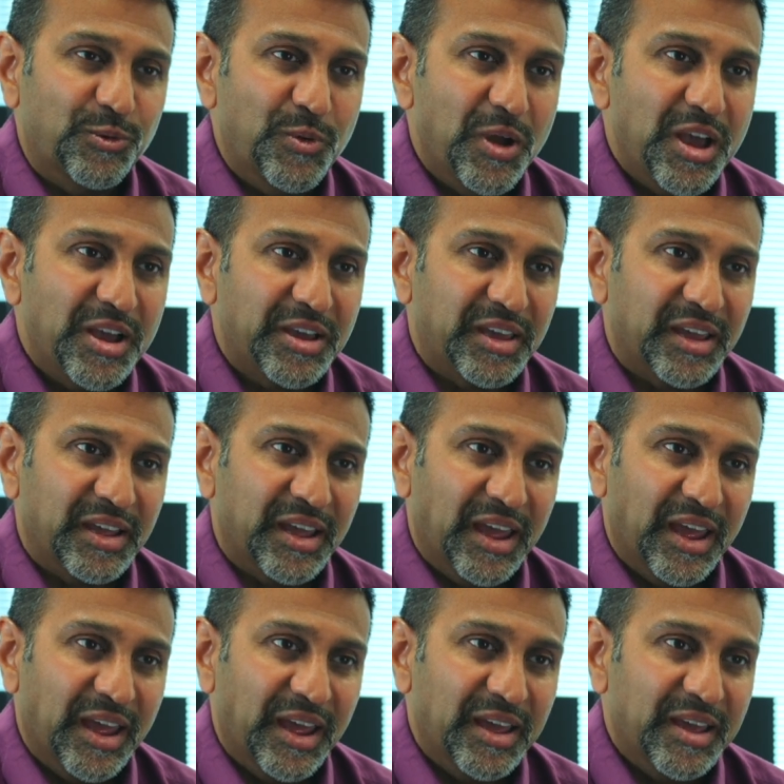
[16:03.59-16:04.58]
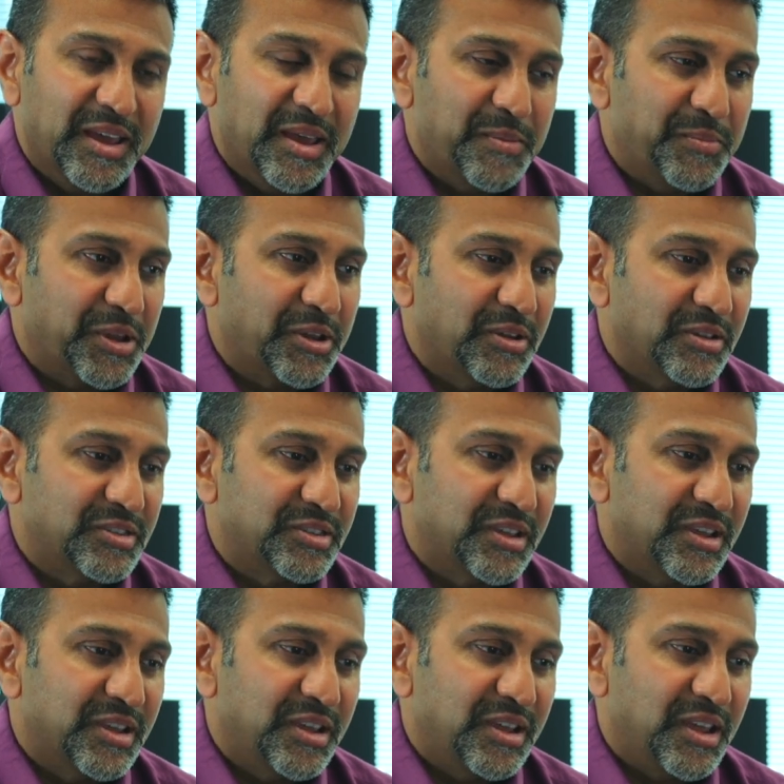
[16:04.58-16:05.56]
working here because
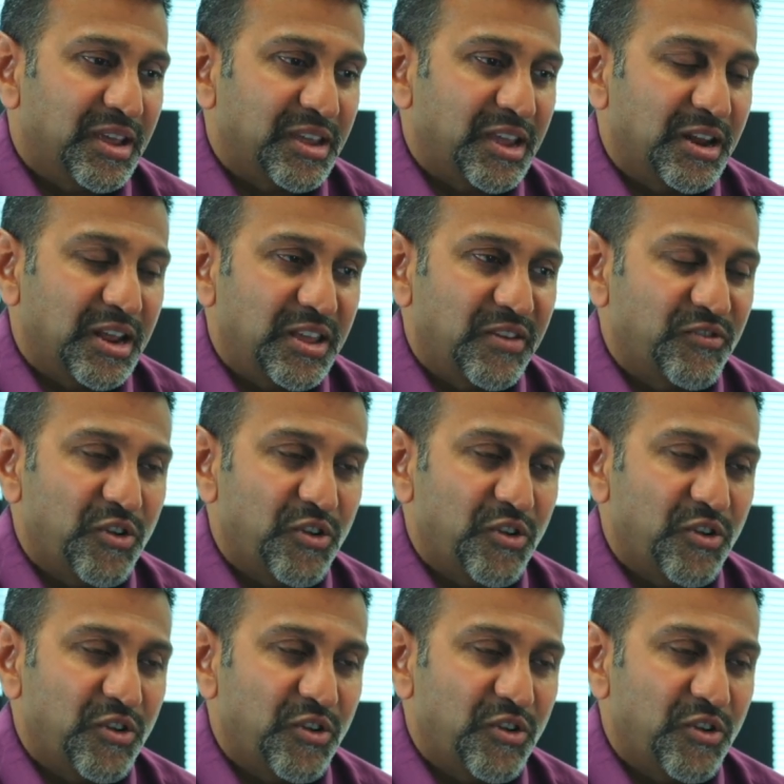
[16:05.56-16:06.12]
you've